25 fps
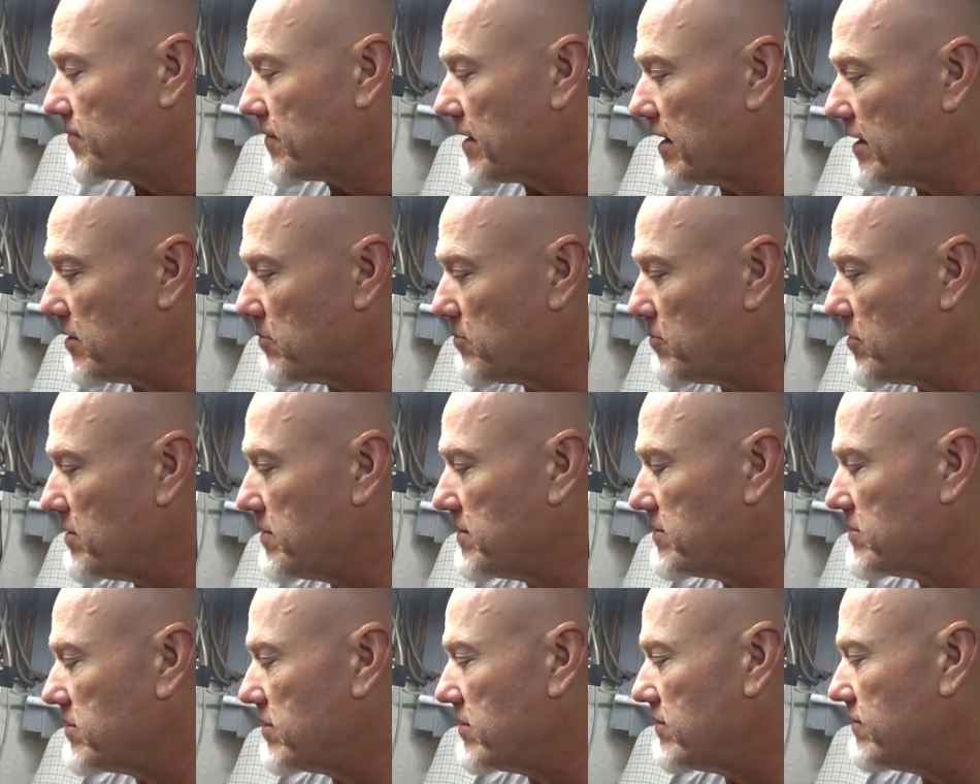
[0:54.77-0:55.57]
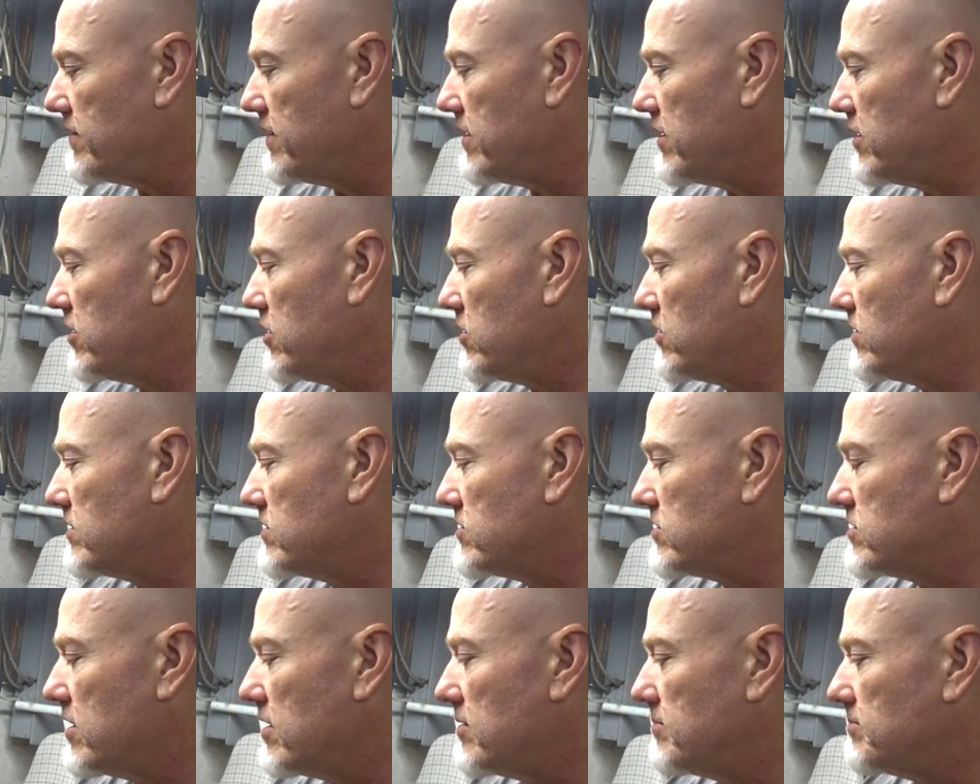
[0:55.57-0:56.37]
And the premise of the video
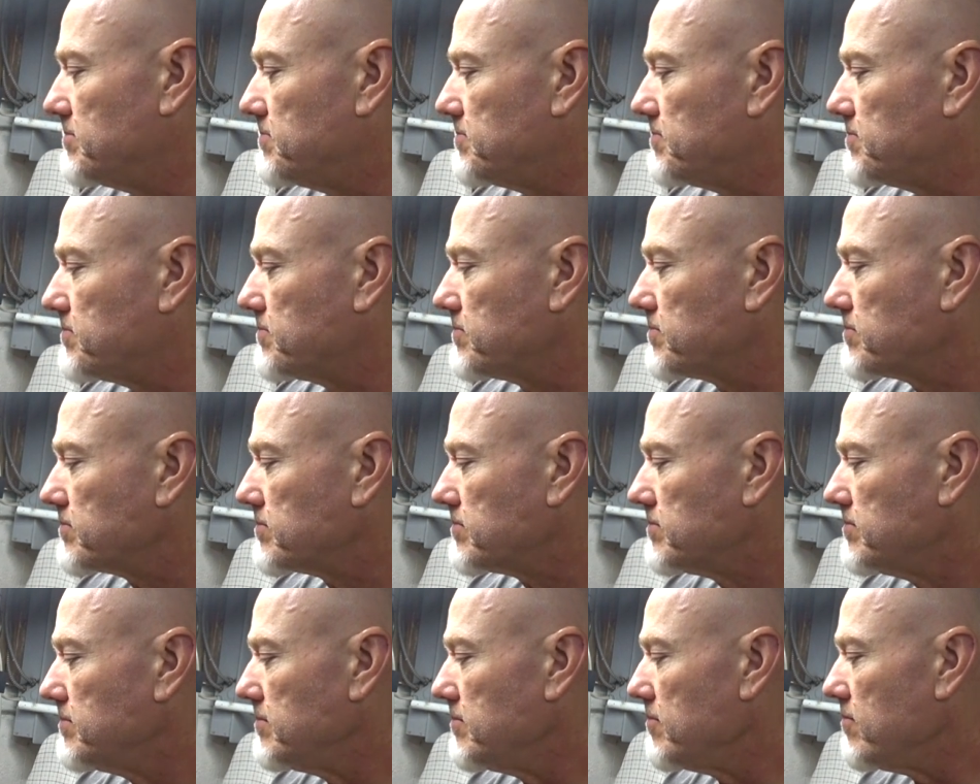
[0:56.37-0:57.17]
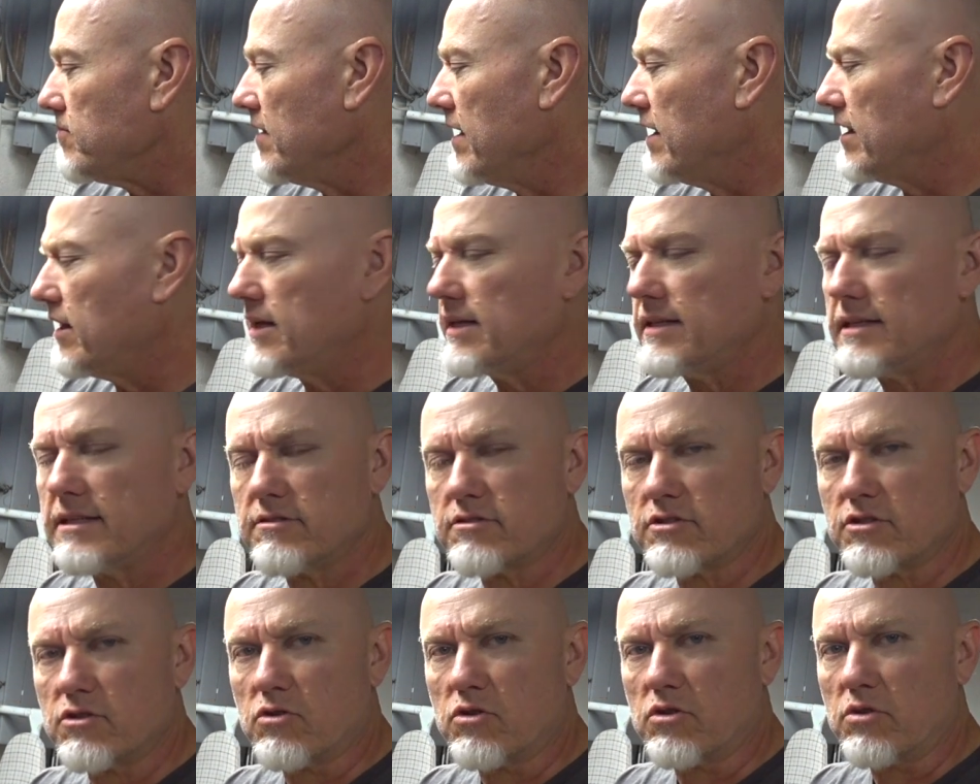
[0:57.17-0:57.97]
is... Um, And he
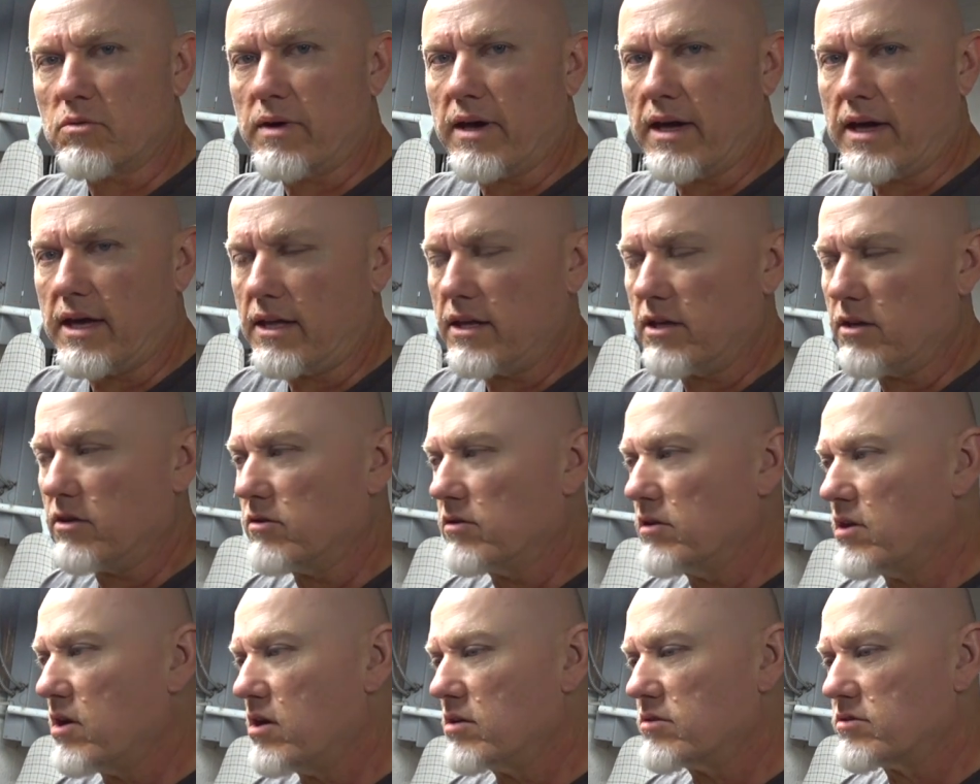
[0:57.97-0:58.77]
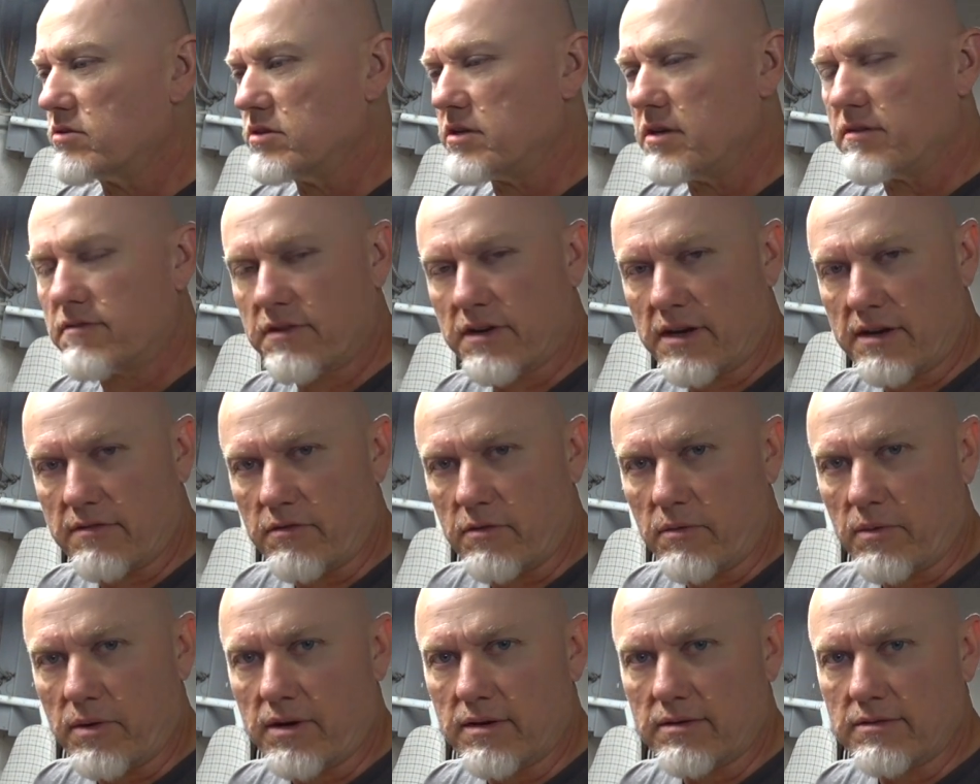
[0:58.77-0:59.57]
lives in Norway, and the laws are different
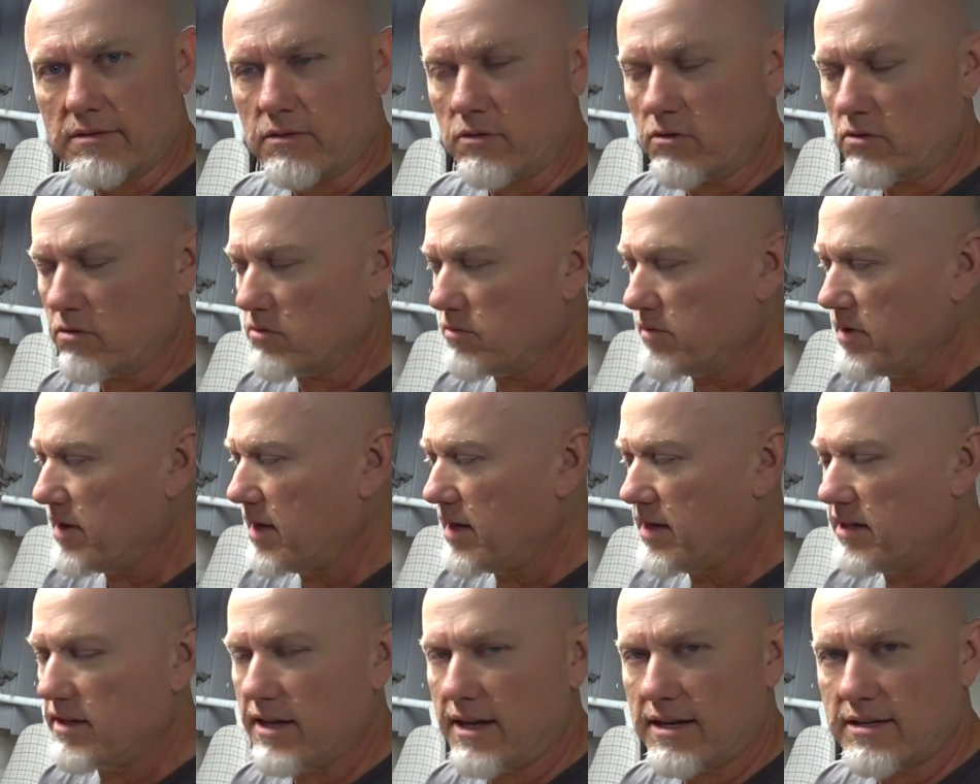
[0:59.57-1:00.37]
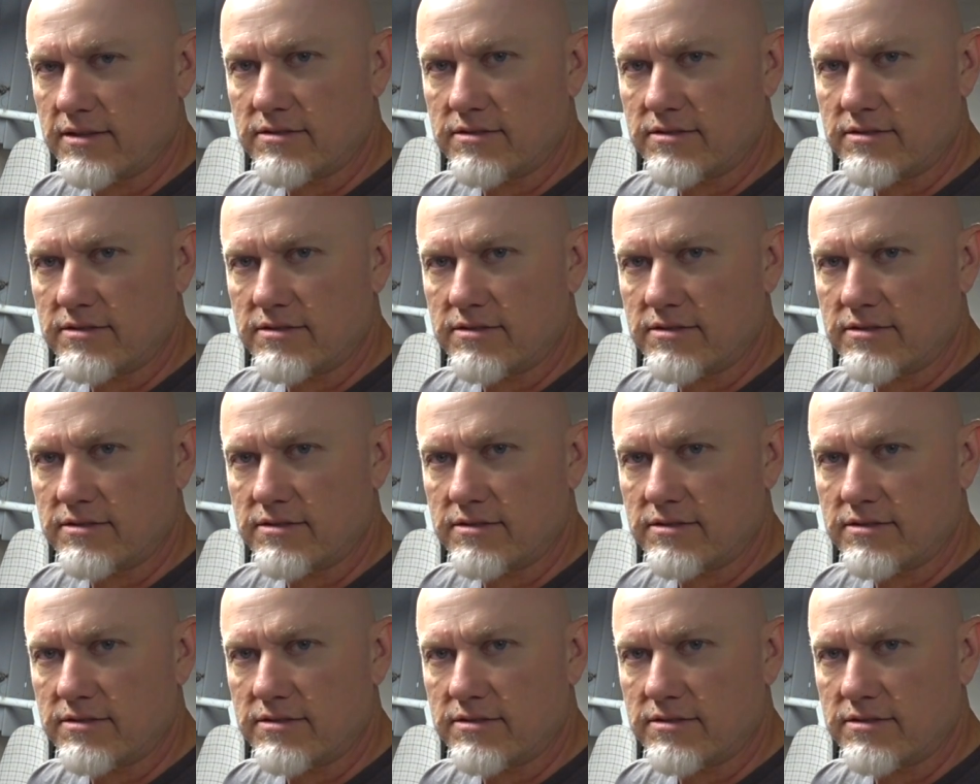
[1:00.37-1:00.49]
everywhere. Norway, United